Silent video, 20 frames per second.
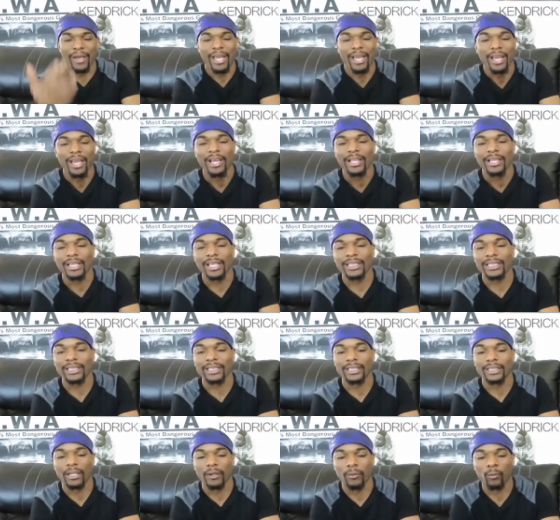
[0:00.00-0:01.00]
make
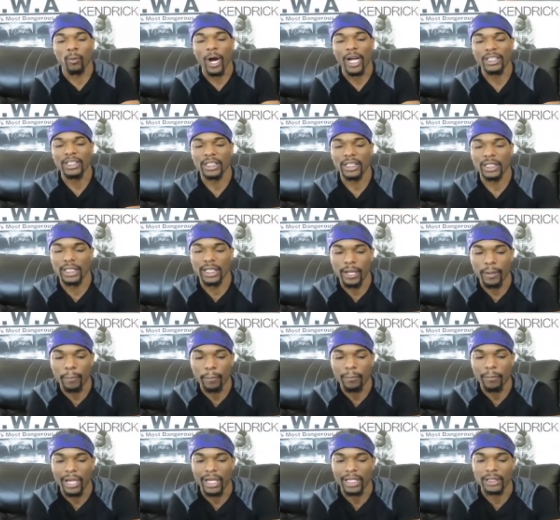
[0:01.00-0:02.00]
this, watching
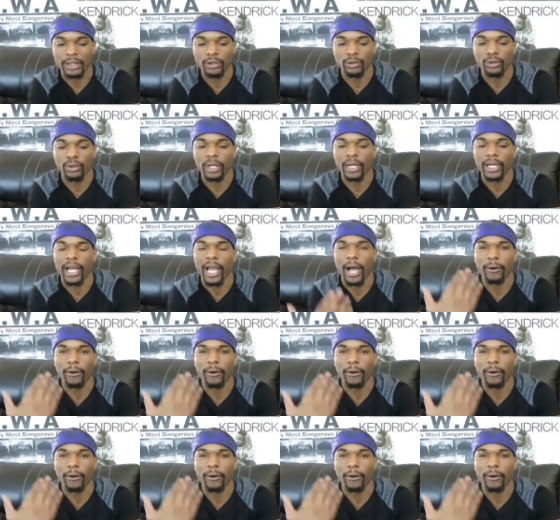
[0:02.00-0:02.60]
them makes you think